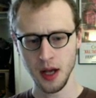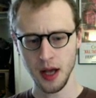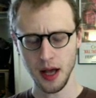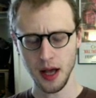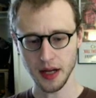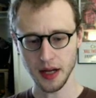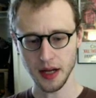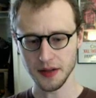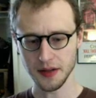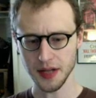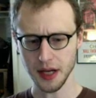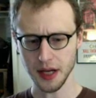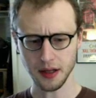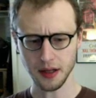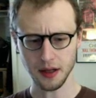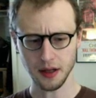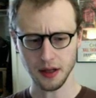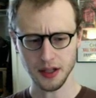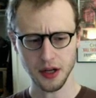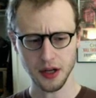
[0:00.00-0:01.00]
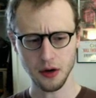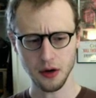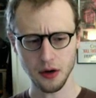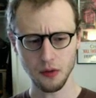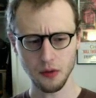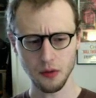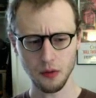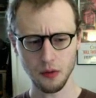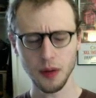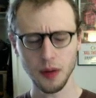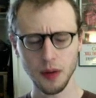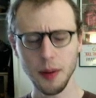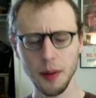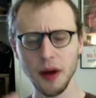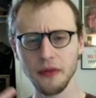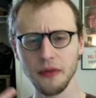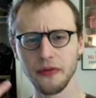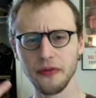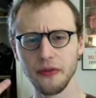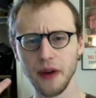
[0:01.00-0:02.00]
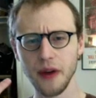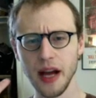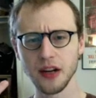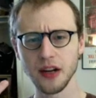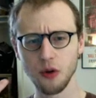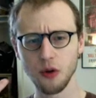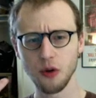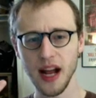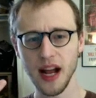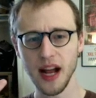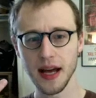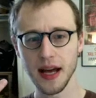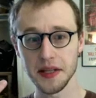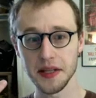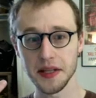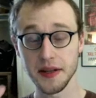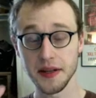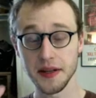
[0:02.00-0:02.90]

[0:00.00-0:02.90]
And he was like, so what about Fran Kranz?